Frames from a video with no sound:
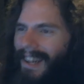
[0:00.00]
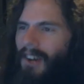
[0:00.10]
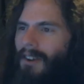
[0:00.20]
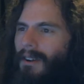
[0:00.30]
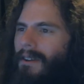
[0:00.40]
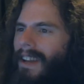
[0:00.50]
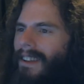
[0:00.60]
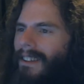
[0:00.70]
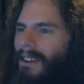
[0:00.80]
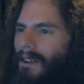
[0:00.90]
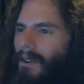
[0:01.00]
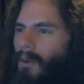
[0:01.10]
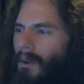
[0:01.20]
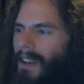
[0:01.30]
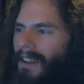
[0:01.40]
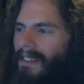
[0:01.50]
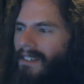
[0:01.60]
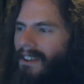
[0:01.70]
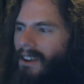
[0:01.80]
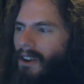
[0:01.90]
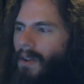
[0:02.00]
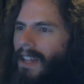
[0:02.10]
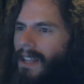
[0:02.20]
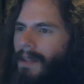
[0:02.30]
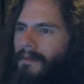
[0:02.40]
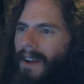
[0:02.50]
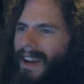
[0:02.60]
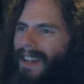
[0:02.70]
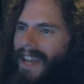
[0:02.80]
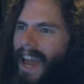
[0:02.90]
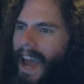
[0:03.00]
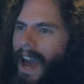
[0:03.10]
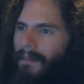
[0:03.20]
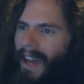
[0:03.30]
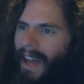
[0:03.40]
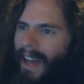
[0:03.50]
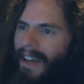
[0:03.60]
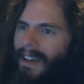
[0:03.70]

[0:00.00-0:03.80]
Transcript: quoting uh, quoting his uh, curriculum vitae at me,